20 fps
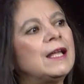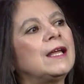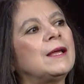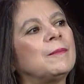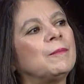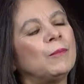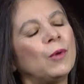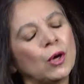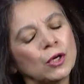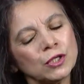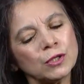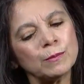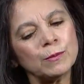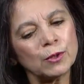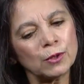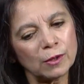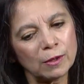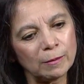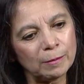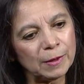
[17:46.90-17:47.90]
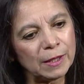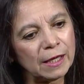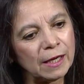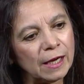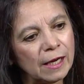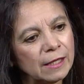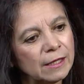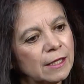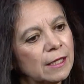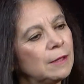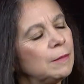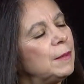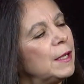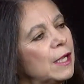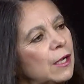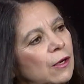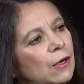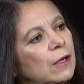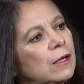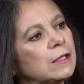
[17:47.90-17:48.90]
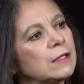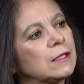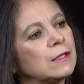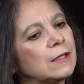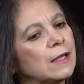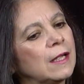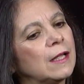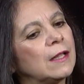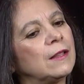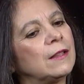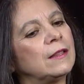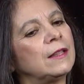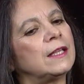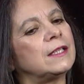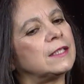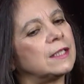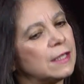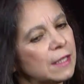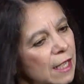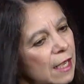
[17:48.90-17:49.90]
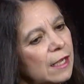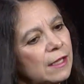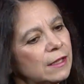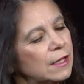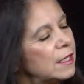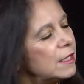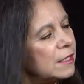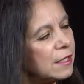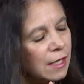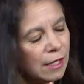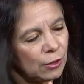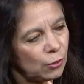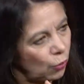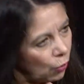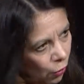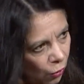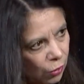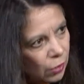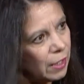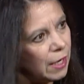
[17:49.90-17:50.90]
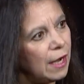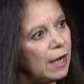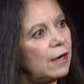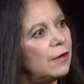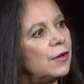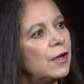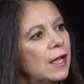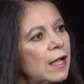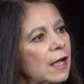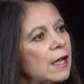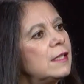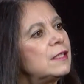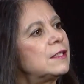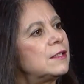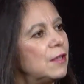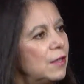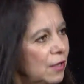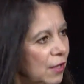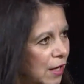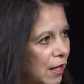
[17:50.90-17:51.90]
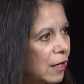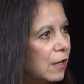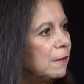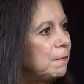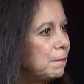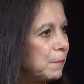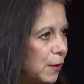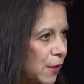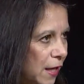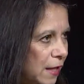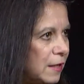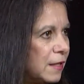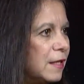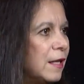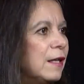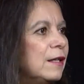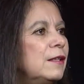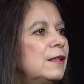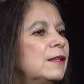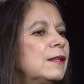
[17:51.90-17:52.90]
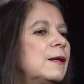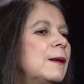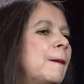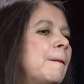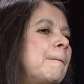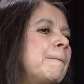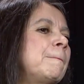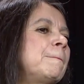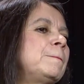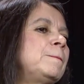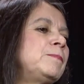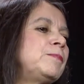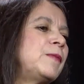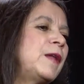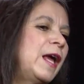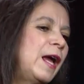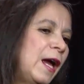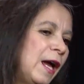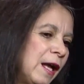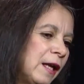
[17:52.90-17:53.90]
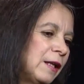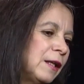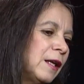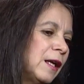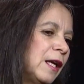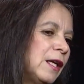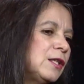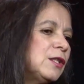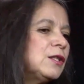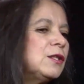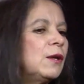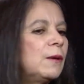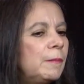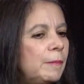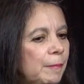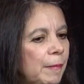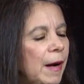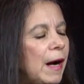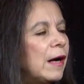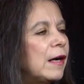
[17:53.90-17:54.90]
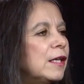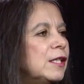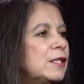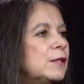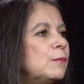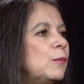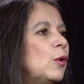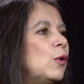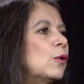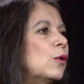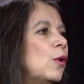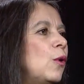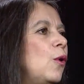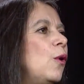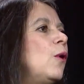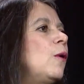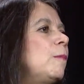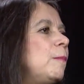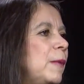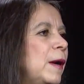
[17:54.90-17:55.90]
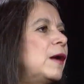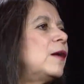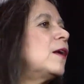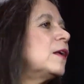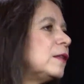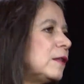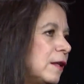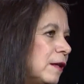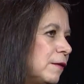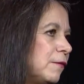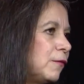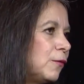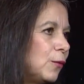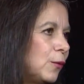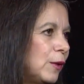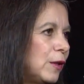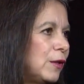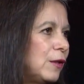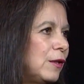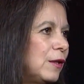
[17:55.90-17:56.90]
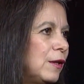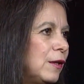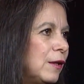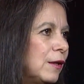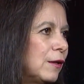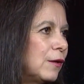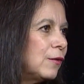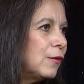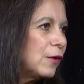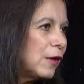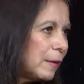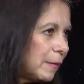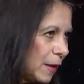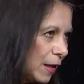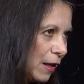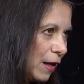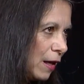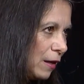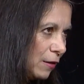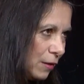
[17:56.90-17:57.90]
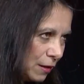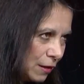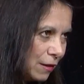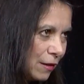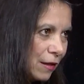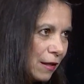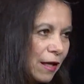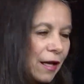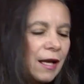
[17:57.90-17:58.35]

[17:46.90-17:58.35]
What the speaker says: Much more complicated because the state is in all areas, they're present, and in some parts more cooperative with the criminals,